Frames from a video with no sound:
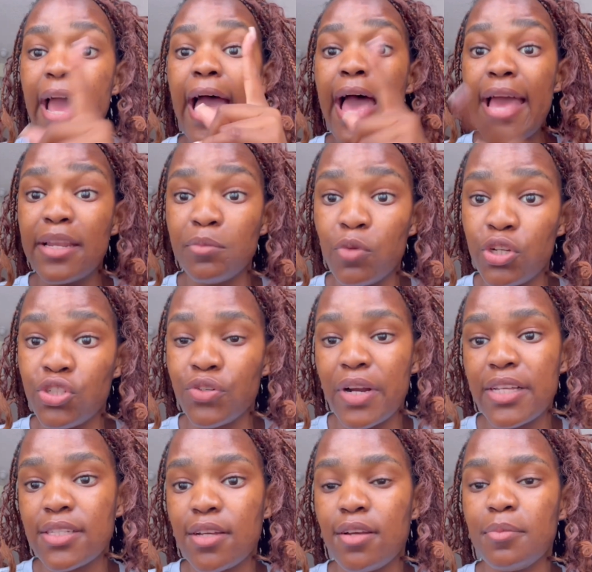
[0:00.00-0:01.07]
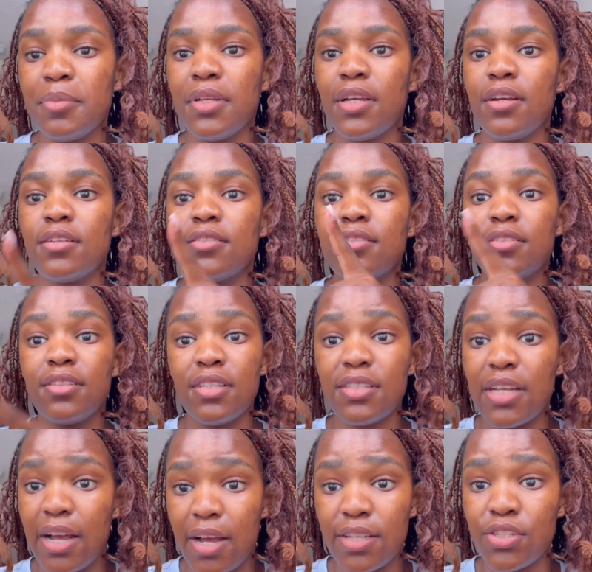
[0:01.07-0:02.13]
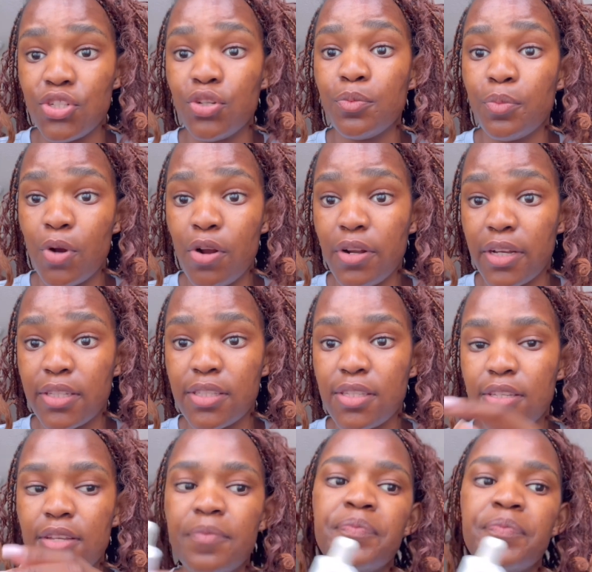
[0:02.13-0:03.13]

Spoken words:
And moisturizer, because these are harsh products.